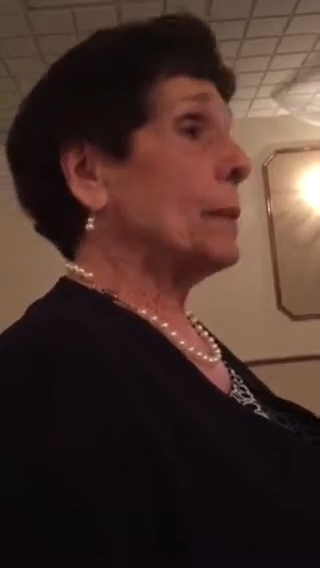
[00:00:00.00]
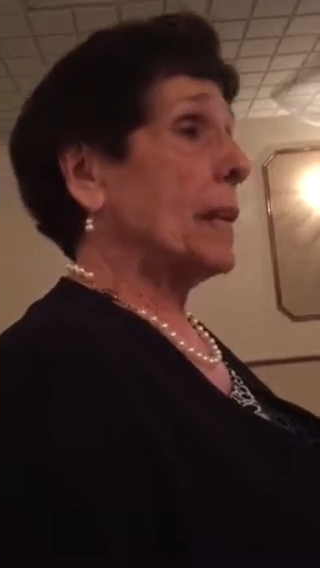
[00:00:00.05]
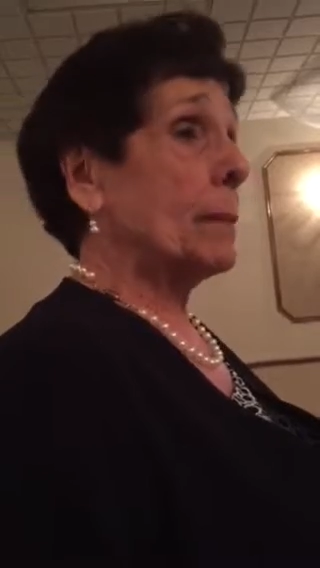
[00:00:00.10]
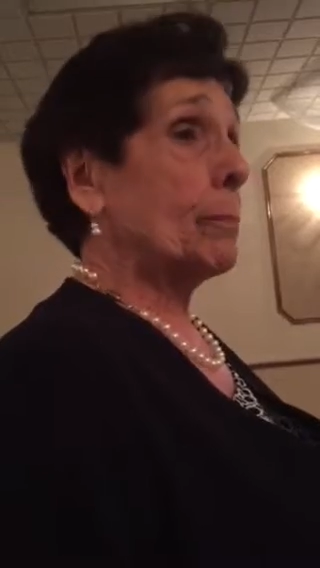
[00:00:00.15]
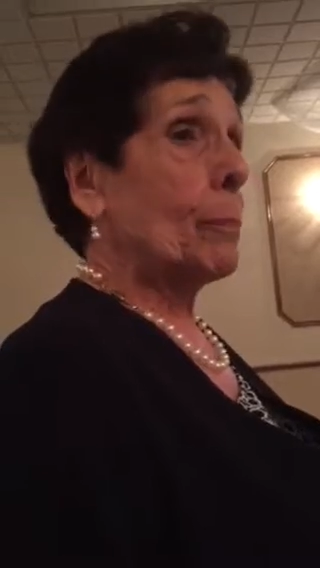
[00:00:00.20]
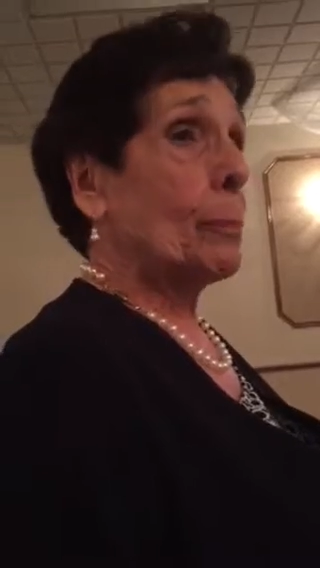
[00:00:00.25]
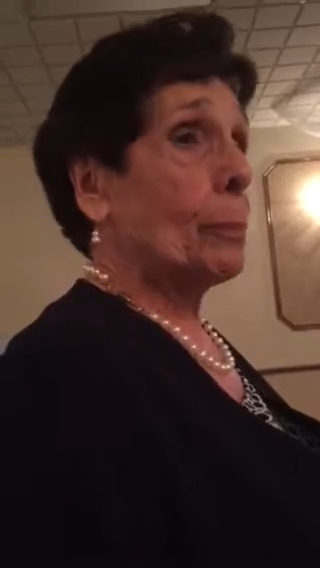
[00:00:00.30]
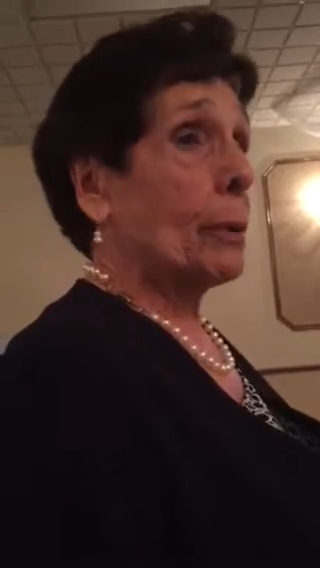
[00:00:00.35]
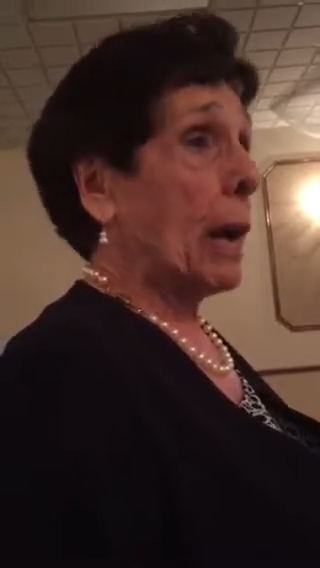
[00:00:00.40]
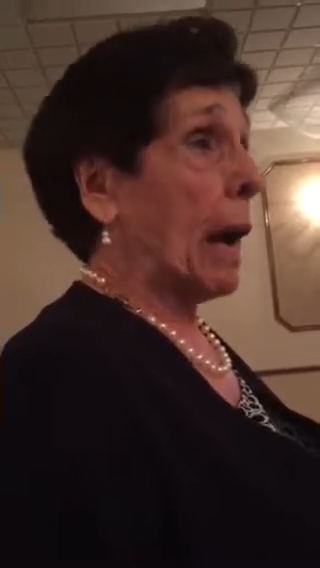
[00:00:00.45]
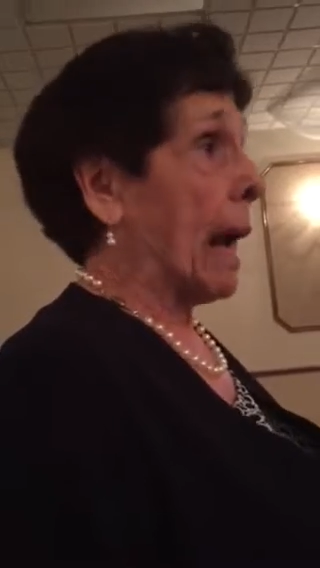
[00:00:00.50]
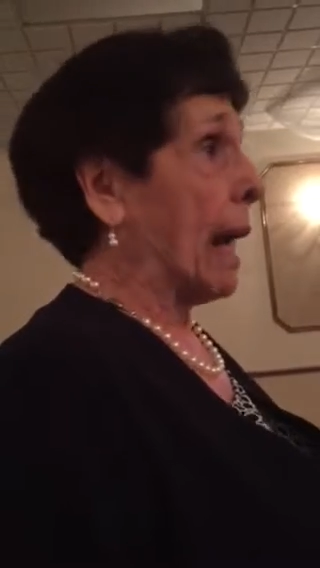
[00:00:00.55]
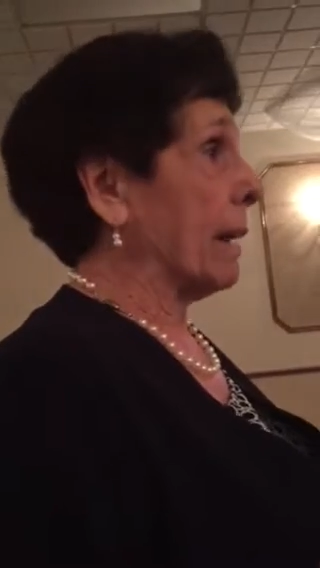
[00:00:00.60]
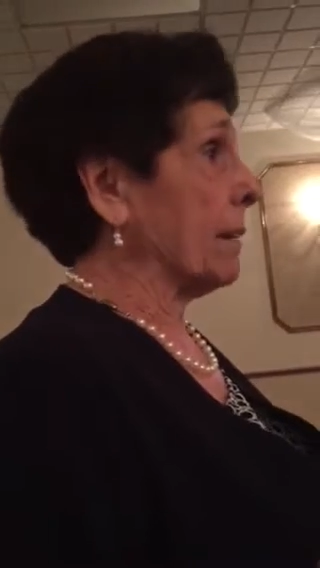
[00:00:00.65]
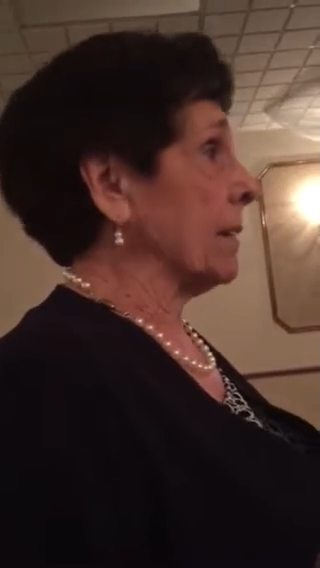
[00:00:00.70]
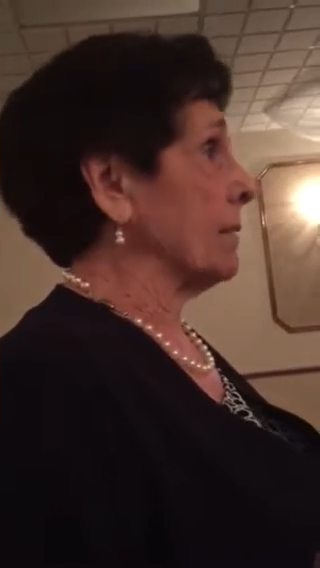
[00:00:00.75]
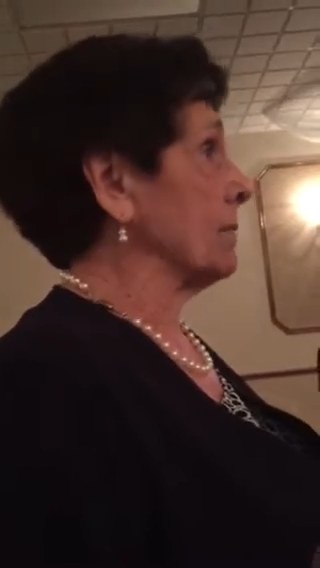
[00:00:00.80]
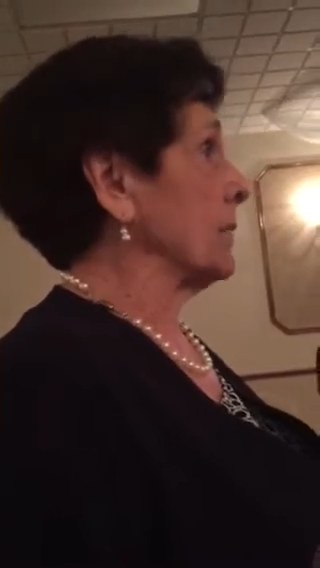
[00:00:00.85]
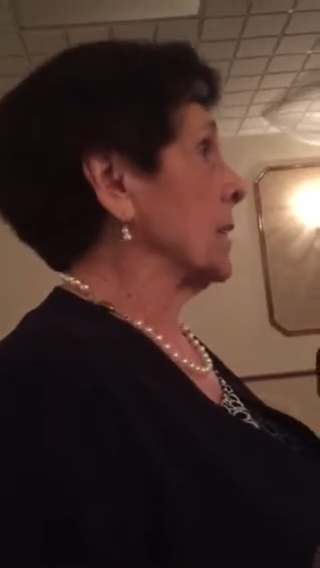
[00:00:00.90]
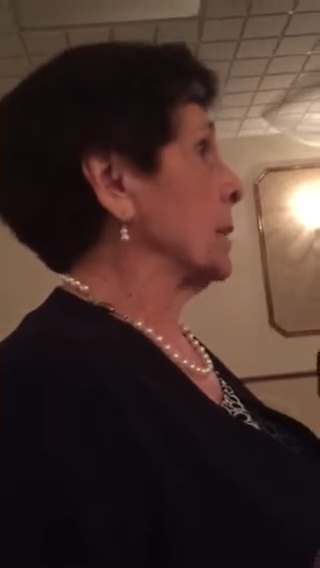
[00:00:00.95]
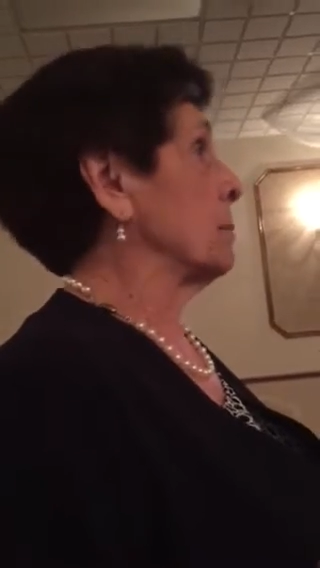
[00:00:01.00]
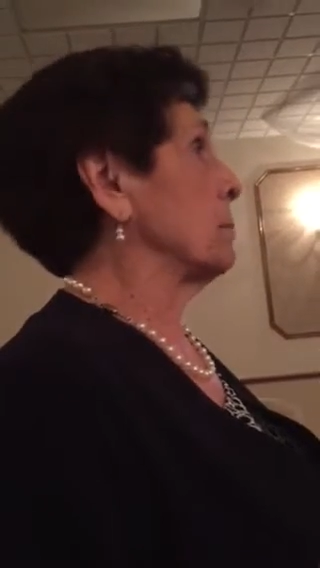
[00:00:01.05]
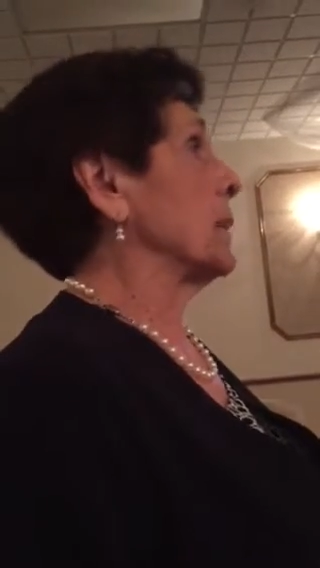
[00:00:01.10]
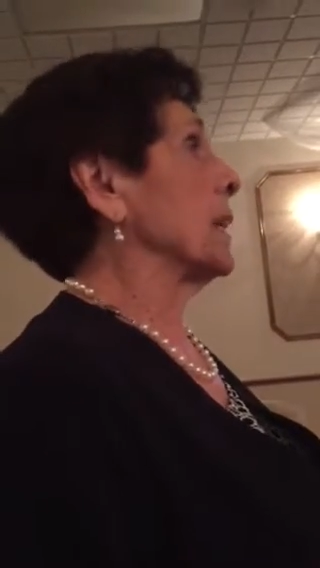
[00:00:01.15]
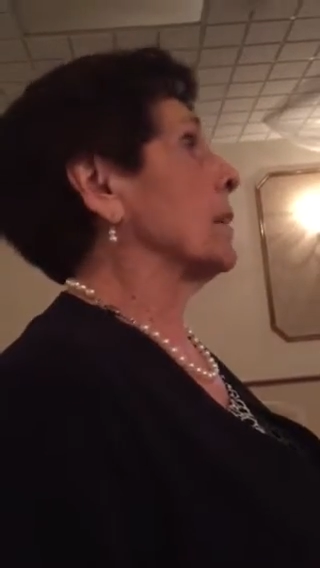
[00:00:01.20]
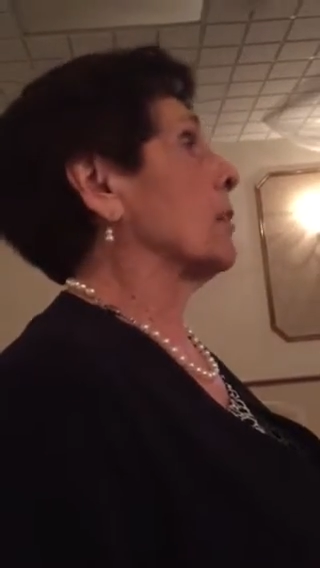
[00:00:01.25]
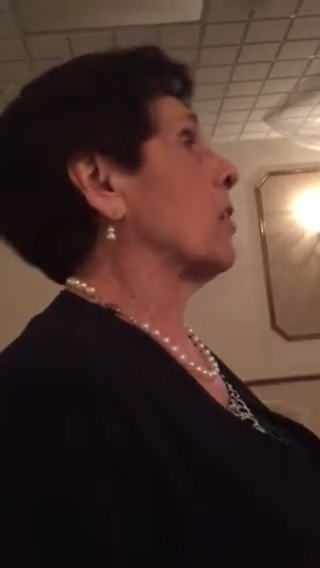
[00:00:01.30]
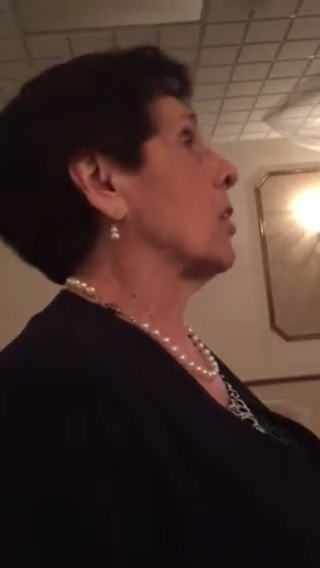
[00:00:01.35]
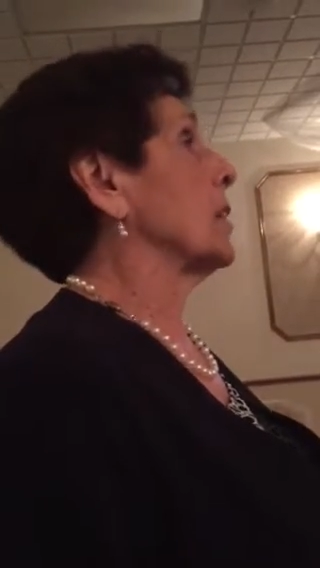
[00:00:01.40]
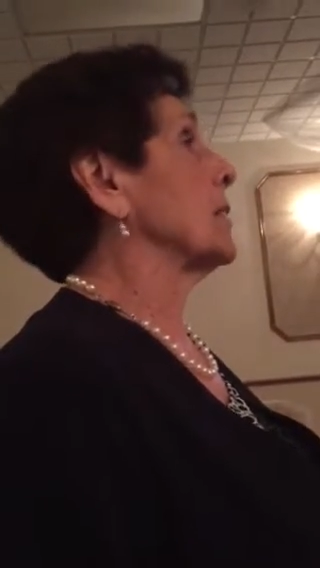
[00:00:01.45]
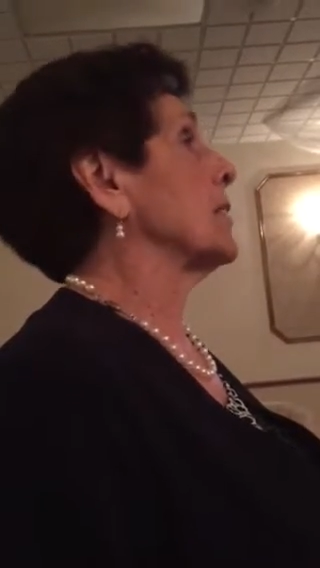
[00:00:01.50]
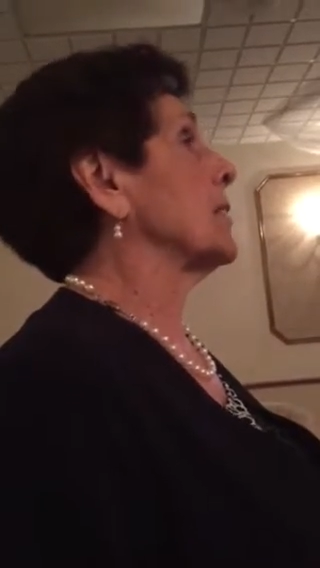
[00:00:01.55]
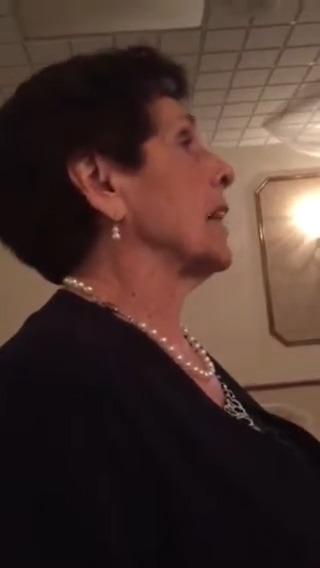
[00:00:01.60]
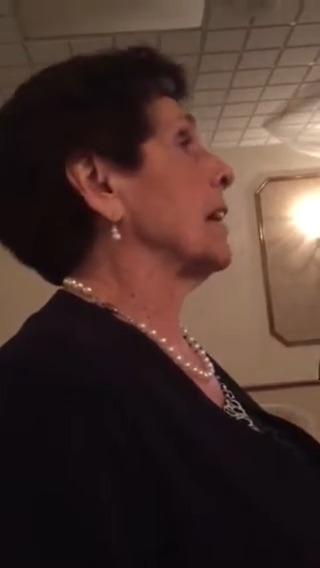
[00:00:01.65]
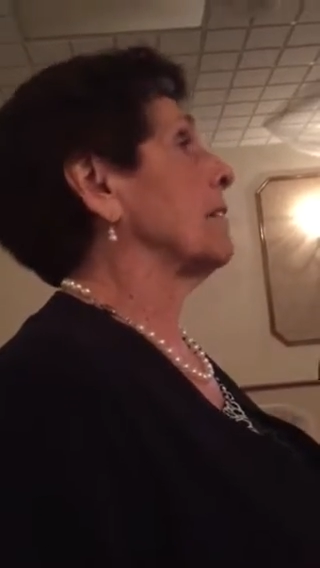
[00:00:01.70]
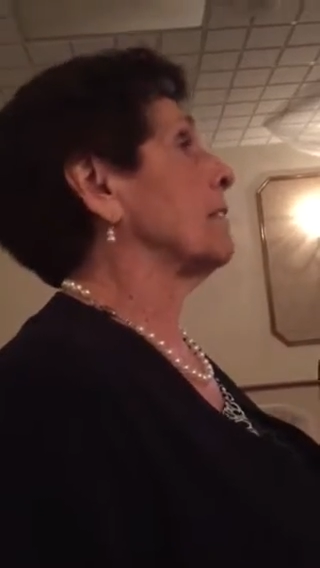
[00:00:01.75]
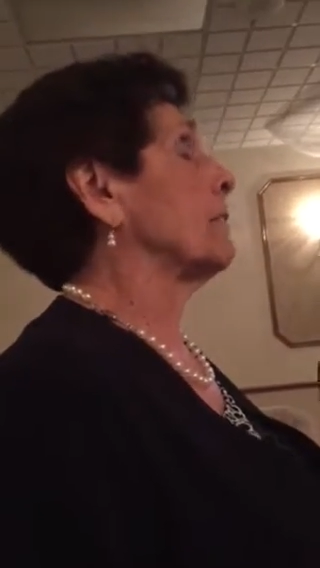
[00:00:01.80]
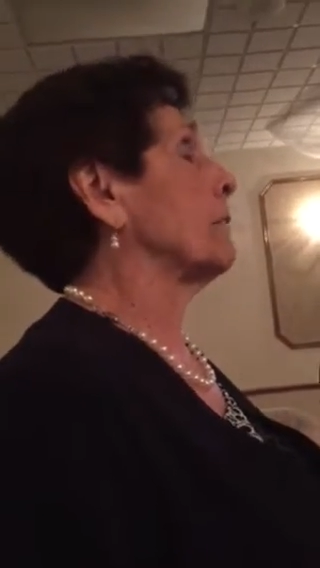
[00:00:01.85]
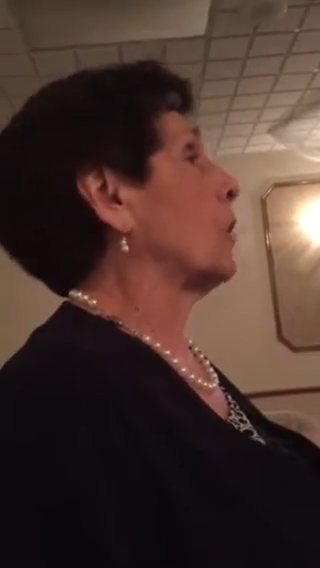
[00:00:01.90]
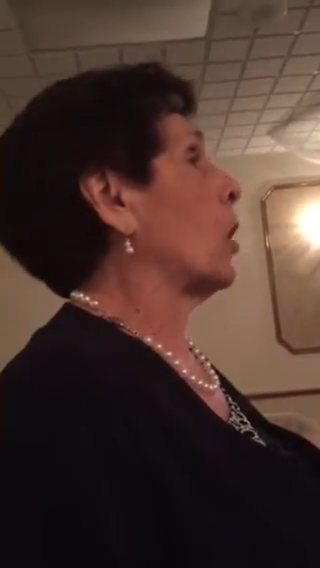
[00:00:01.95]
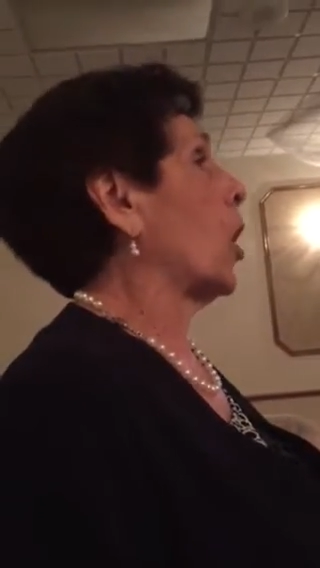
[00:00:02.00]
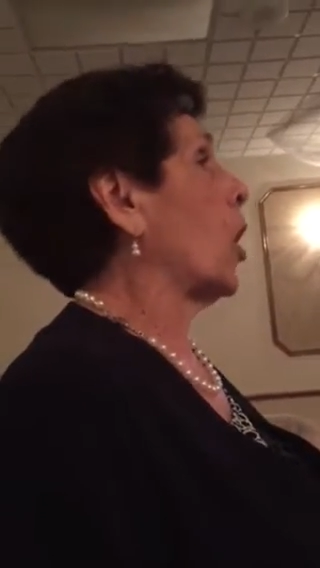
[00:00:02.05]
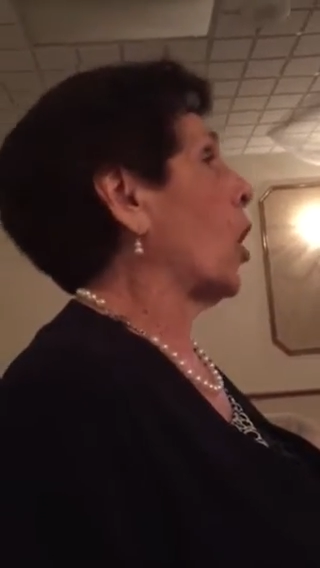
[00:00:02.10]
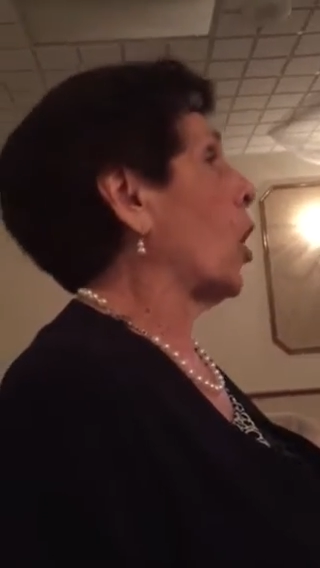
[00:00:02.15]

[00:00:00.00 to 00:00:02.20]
been proud of them because they've